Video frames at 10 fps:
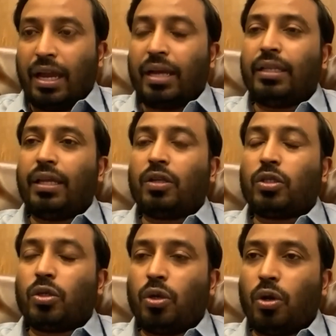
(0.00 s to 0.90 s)
And there
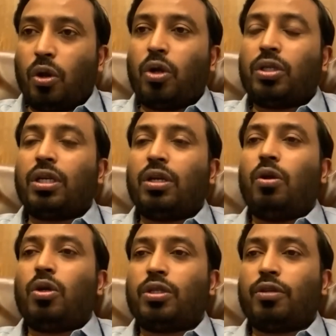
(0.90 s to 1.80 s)
was lots and
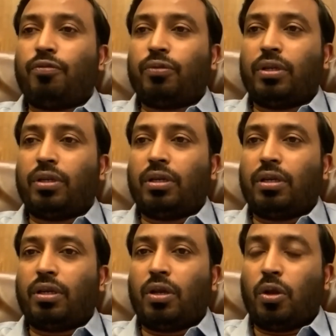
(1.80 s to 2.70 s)
lots of
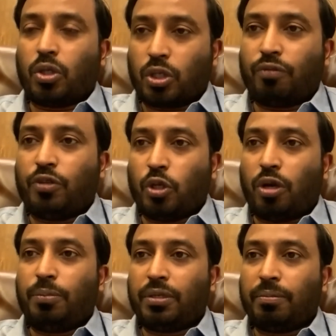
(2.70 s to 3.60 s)
lost of
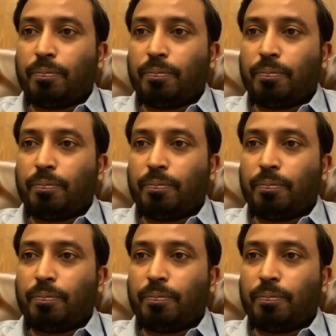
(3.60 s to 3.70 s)
jobs.